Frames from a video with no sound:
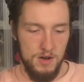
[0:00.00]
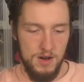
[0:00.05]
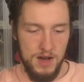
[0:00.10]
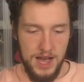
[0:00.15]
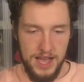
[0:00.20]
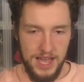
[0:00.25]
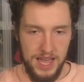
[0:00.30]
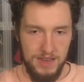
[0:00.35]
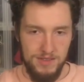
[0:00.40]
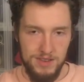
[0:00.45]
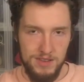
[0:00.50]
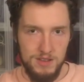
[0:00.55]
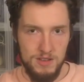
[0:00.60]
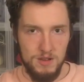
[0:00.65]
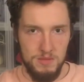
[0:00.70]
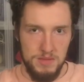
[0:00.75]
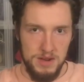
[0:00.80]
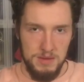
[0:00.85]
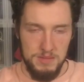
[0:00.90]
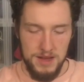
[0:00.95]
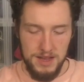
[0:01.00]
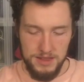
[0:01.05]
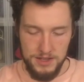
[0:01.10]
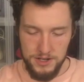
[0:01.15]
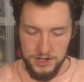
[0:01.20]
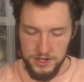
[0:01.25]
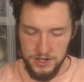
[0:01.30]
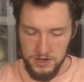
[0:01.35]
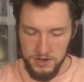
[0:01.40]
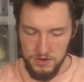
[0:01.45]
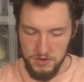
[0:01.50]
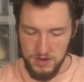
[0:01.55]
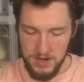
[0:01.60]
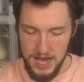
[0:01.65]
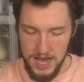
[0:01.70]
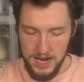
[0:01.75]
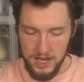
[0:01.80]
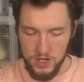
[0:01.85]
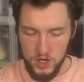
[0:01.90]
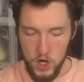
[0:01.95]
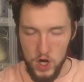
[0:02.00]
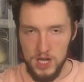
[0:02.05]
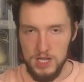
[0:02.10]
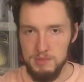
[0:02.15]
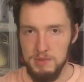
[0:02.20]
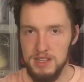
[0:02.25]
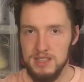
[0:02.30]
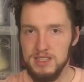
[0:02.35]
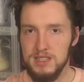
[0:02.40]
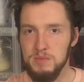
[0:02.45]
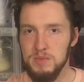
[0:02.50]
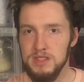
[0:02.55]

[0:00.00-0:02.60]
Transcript: I gave you a little bit about the shoe, kind of talked about some of